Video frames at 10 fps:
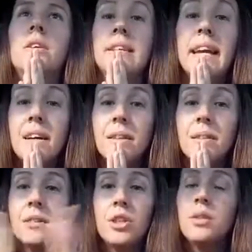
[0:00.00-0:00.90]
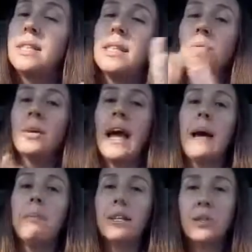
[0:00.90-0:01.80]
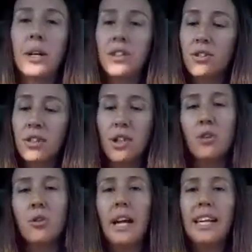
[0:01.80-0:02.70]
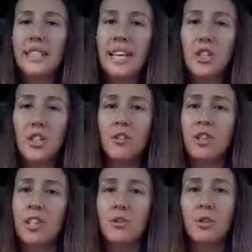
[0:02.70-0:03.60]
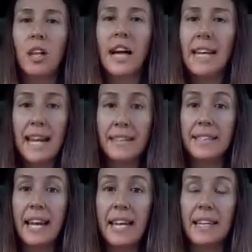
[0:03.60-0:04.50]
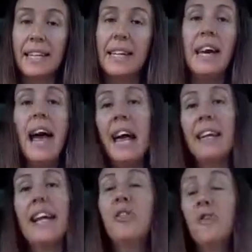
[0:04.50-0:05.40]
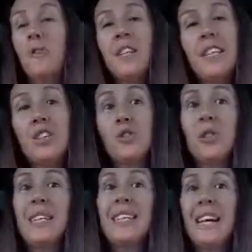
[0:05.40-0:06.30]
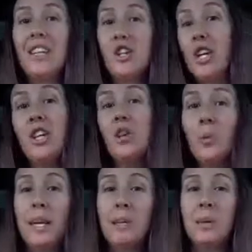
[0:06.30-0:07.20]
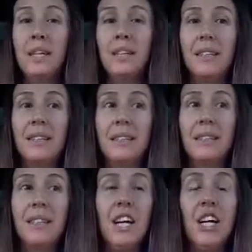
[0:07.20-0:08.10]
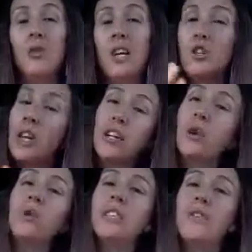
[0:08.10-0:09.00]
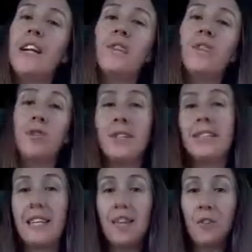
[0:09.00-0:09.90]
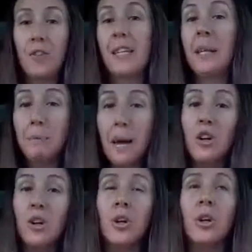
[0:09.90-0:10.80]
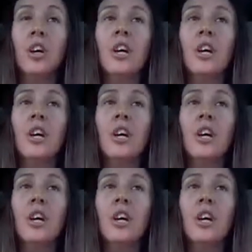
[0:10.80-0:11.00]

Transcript: yeah, you see what happens, right? There's this underlying tension. There's this underlying anxiety. And again, the feeling's really not genuine because you're not trying to cultivate it for the sake of feeling better.